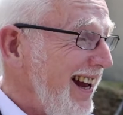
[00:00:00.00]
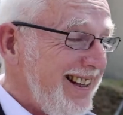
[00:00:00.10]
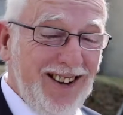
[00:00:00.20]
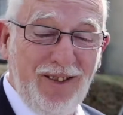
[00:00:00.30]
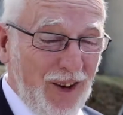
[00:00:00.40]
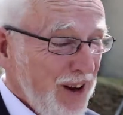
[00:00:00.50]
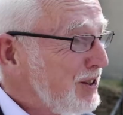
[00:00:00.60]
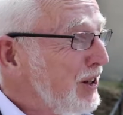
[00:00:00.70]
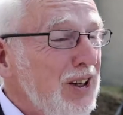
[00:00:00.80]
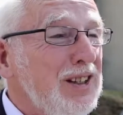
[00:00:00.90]
It feels
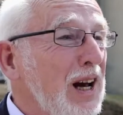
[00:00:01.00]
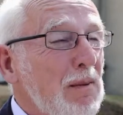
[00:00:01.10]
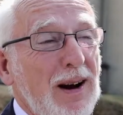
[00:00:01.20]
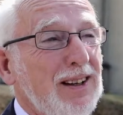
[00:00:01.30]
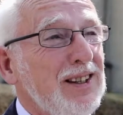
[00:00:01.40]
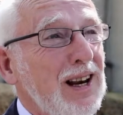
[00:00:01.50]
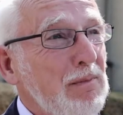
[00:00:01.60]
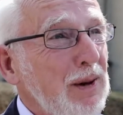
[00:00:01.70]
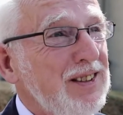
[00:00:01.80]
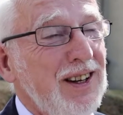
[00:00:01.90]
good to come back to
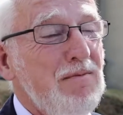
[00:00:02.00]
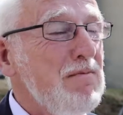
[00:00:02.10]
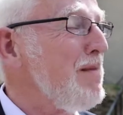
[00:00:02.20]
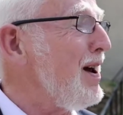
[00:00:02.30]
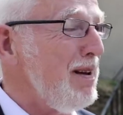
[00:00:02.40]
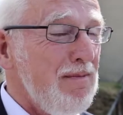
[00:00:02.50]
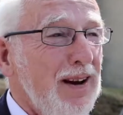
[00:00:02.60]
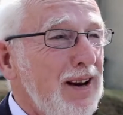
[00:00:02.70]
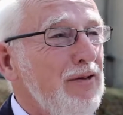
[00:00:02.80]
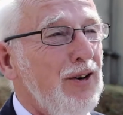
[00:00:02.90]
Lampeter.
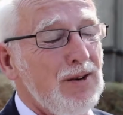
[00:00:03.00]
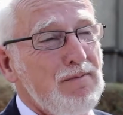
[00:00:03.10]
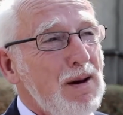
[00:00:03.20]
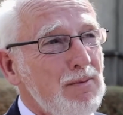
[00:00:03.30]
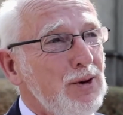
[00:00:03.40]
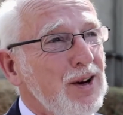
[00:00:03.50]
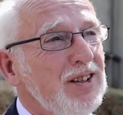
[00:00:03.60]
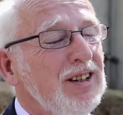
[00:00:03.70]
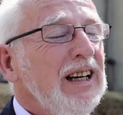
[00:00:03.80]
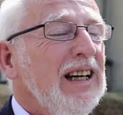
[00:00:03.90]
Many fond
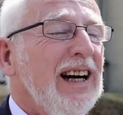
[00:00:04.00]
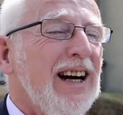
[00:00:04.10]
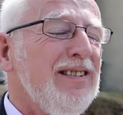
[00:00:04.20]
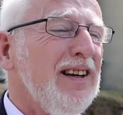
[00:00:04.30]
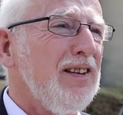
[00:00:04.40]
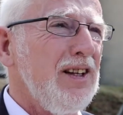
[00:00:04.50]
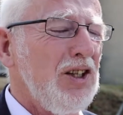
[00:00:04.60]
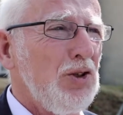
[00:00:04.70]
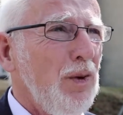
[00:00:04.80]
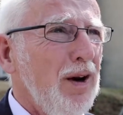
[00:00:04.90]
memories. I think this
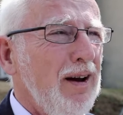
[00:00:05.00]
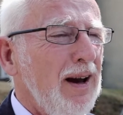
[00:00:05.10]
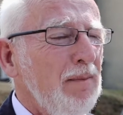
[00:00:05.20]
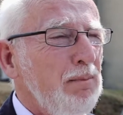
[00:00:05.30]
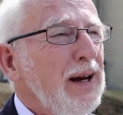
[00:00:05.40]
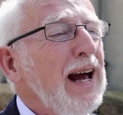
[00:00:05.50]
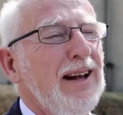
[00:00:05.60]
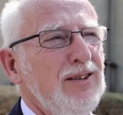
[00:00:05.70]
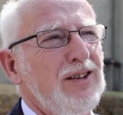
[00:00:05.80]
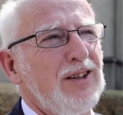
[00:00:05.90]
is where I
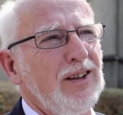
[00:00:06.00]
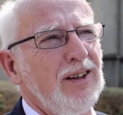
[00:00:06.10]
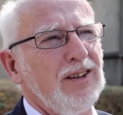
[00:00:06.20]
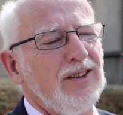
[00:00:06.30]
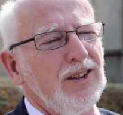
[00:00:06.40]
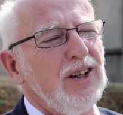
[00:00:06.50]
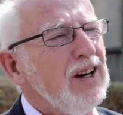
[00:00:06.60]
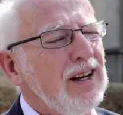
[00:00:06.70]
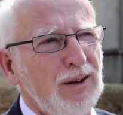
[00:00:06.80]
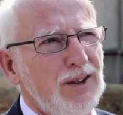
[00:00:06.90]
began to
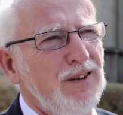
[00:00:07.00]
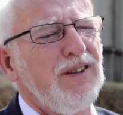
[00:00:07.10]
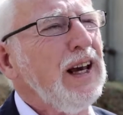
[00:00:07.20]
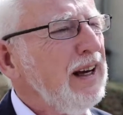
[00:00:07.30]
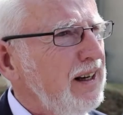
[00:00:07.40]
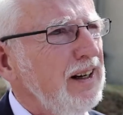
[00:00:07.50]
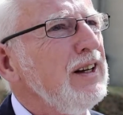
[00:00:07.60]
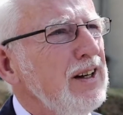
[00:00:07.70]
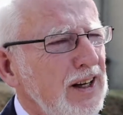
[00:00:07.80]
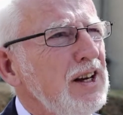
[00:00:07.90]
learn how to think in
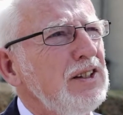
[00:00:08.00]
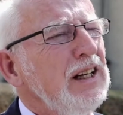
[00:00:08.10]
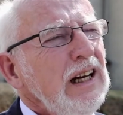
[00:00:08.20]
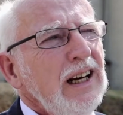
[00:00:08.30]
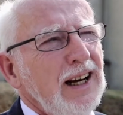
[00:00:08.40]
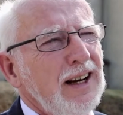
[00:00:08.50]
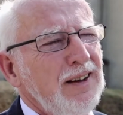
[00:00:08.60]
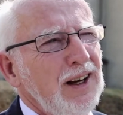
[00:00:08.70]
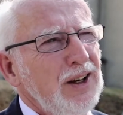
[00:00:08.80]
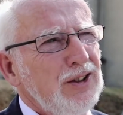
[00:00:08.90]
earnest, and I
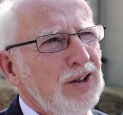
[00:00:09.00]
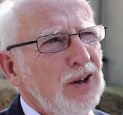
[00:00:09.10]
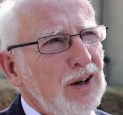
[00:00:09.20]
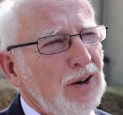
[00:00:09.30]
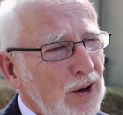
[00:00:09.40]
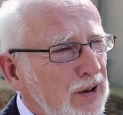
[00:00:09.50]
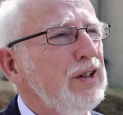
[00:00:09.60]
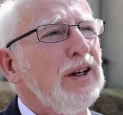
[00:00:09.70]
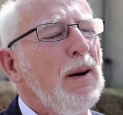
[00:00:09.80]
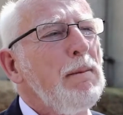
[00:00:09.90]
think it's good
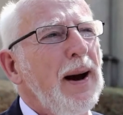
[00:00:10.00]
to come